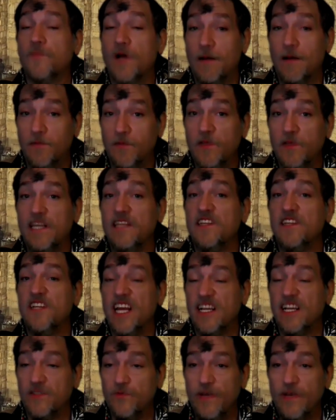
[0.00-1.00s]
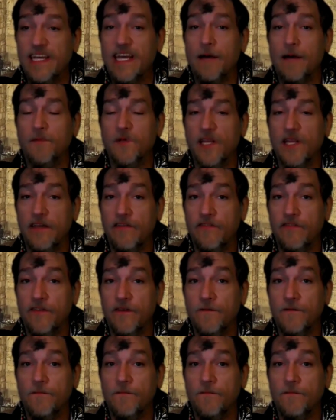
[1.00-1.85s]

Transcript: probably in the next week i believe